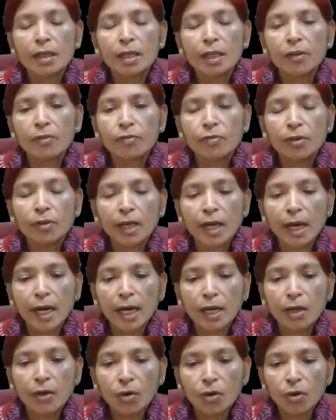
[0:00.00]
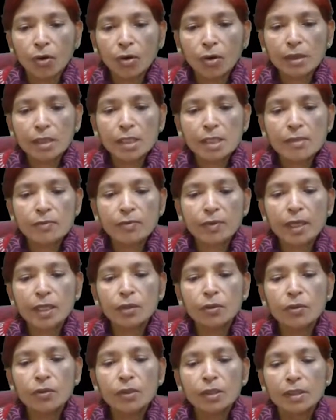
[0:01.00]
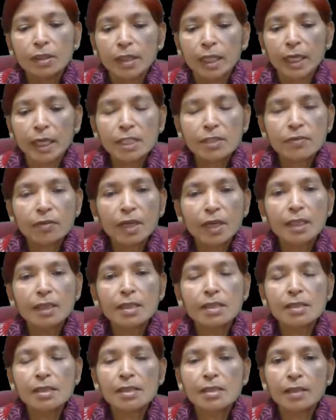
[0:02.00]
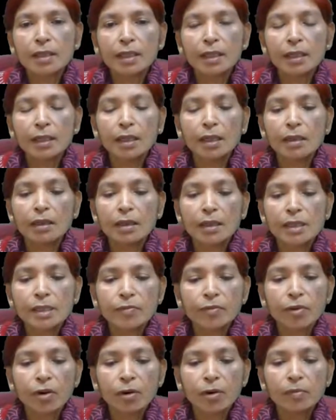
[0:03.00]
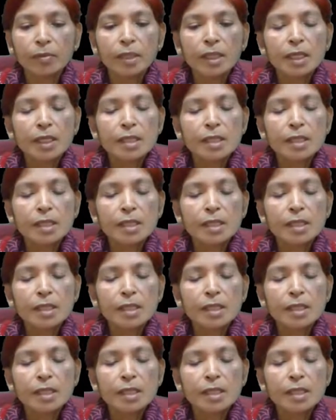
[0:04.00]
If we add all these value, that's why this is written in this form.